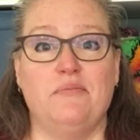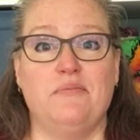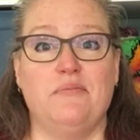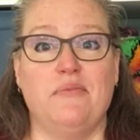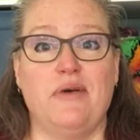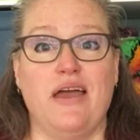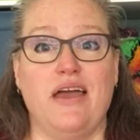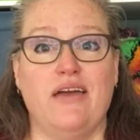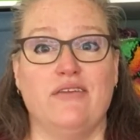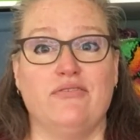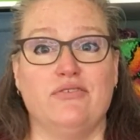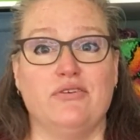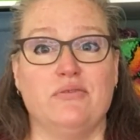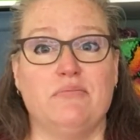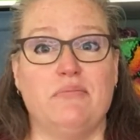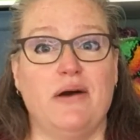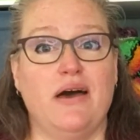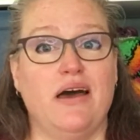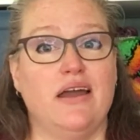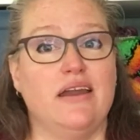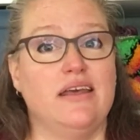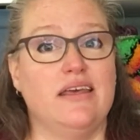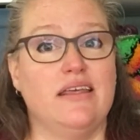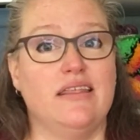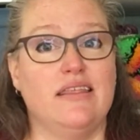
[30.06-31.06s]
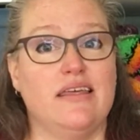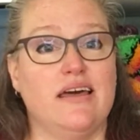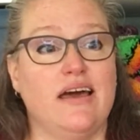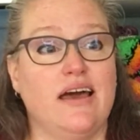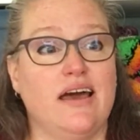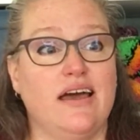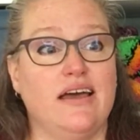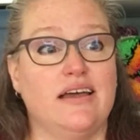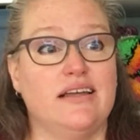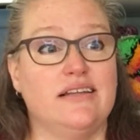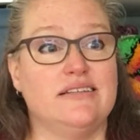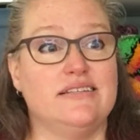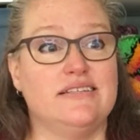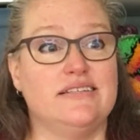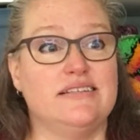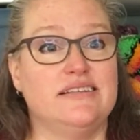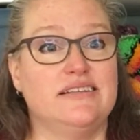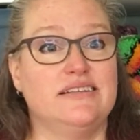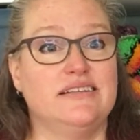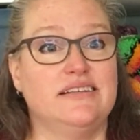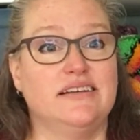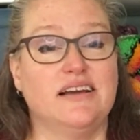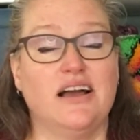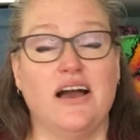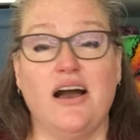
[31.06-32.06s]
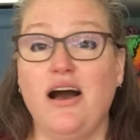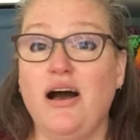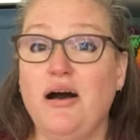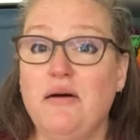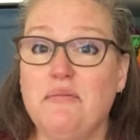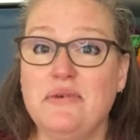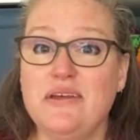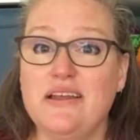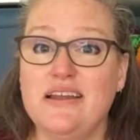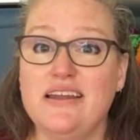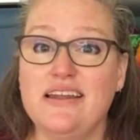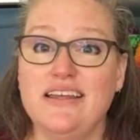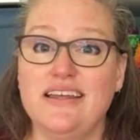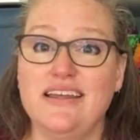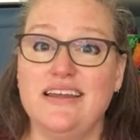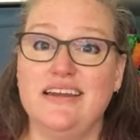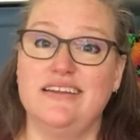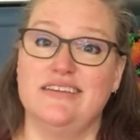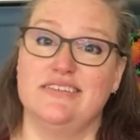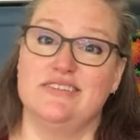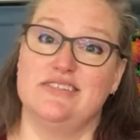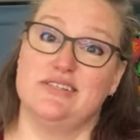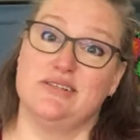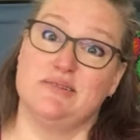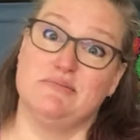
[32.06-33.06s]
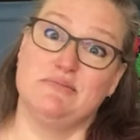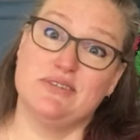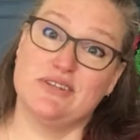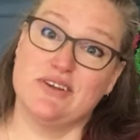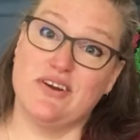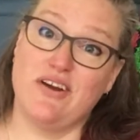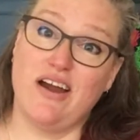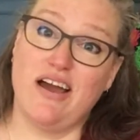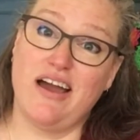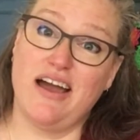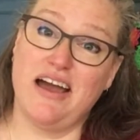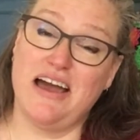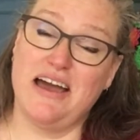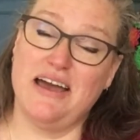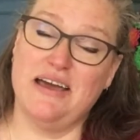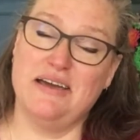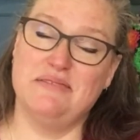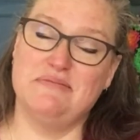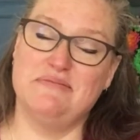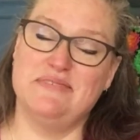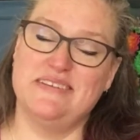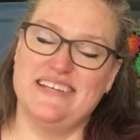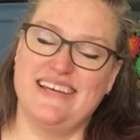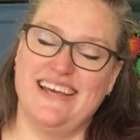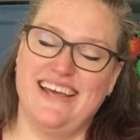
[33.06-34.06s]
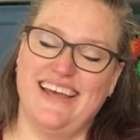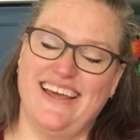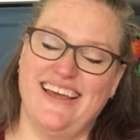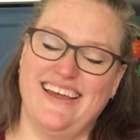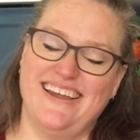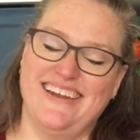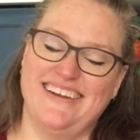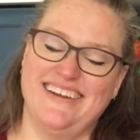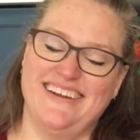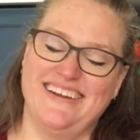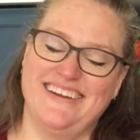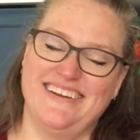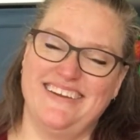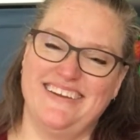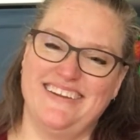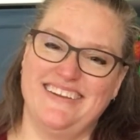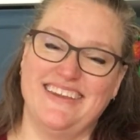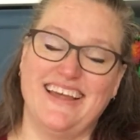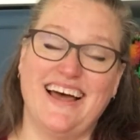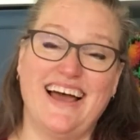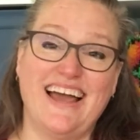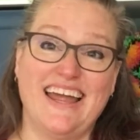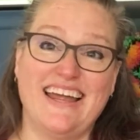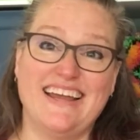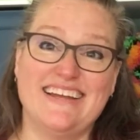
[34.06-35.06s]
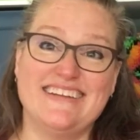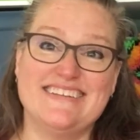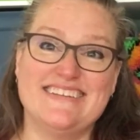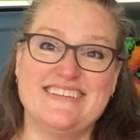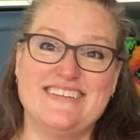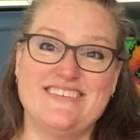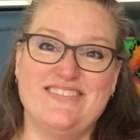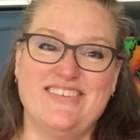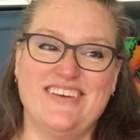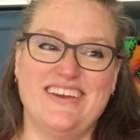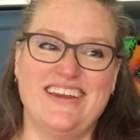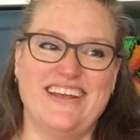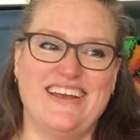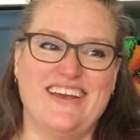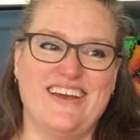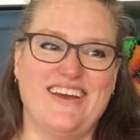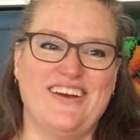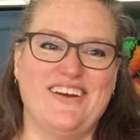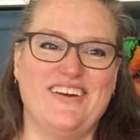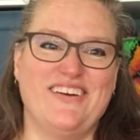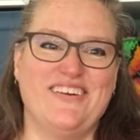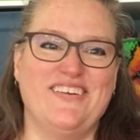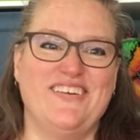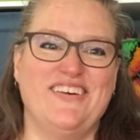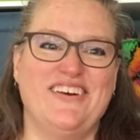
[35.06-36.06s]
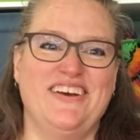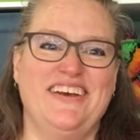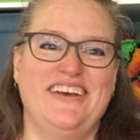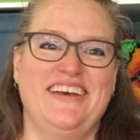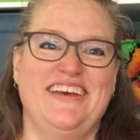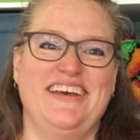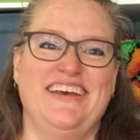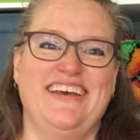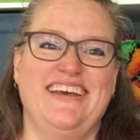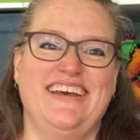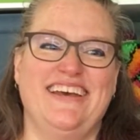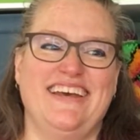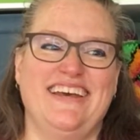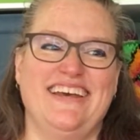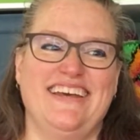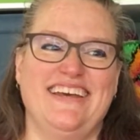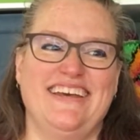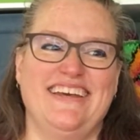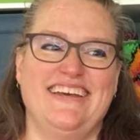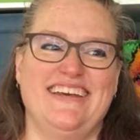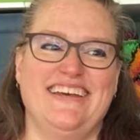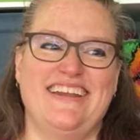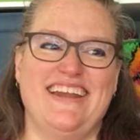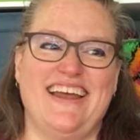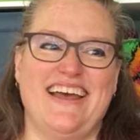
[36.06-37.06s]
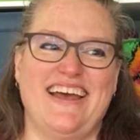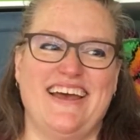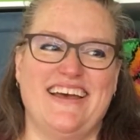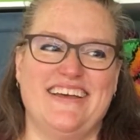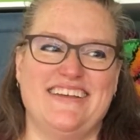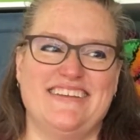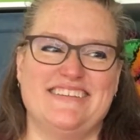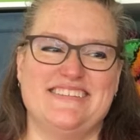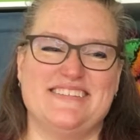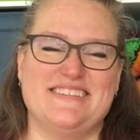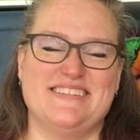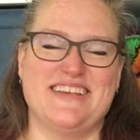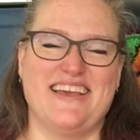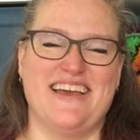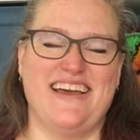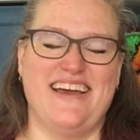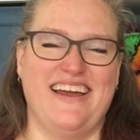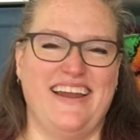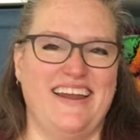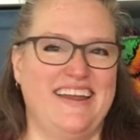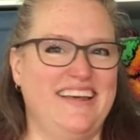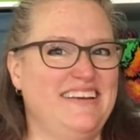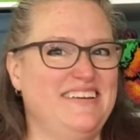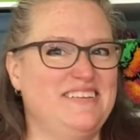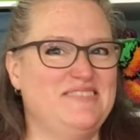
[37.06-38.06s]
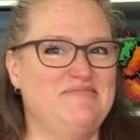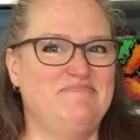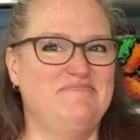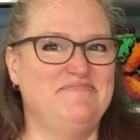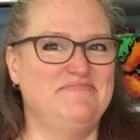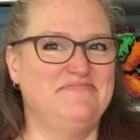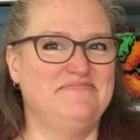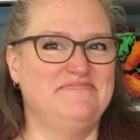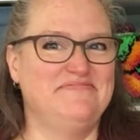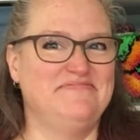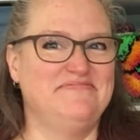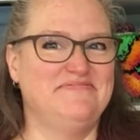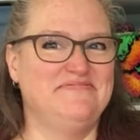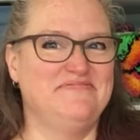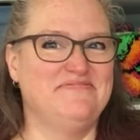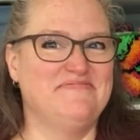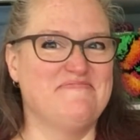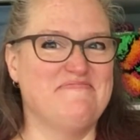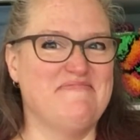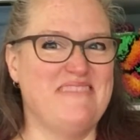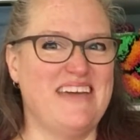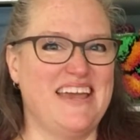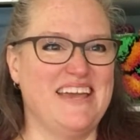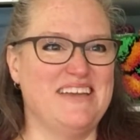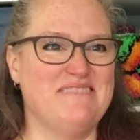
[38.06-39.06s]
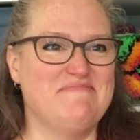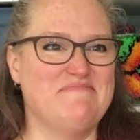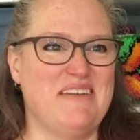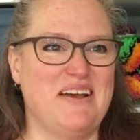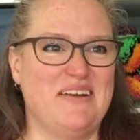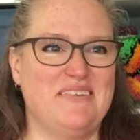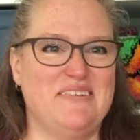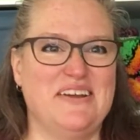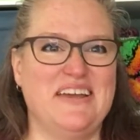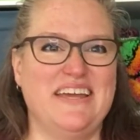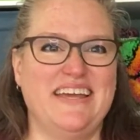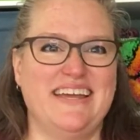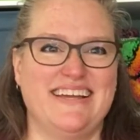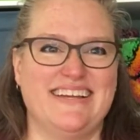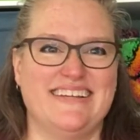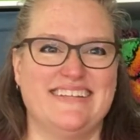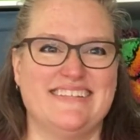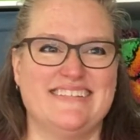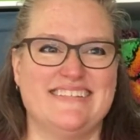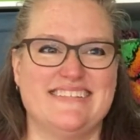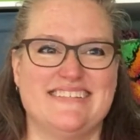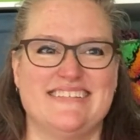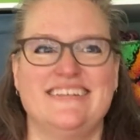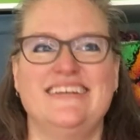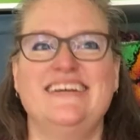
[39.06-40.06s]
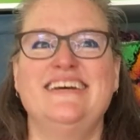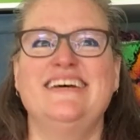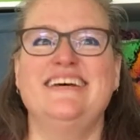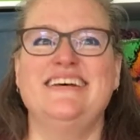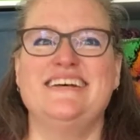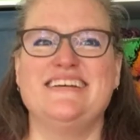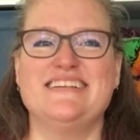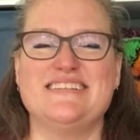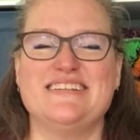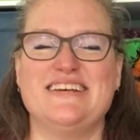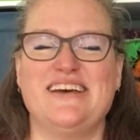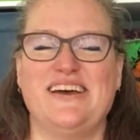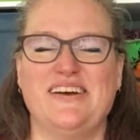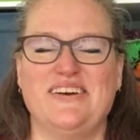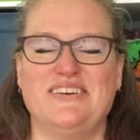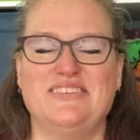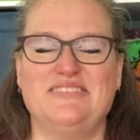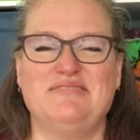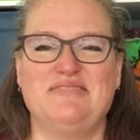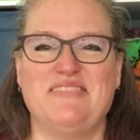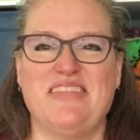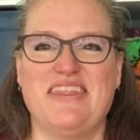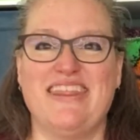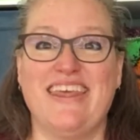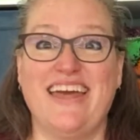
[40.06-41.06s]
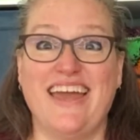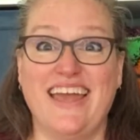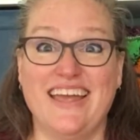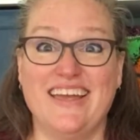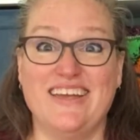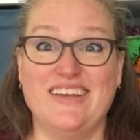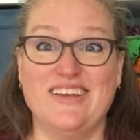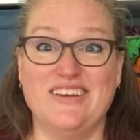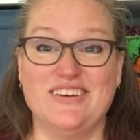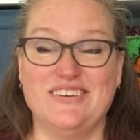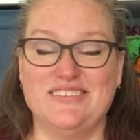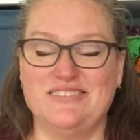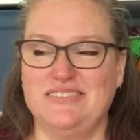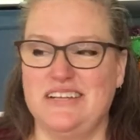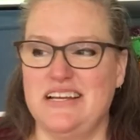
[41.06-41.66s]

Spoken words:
everybody that commented and subscribed and liked the video. It has kind of made my weeks, so thank you.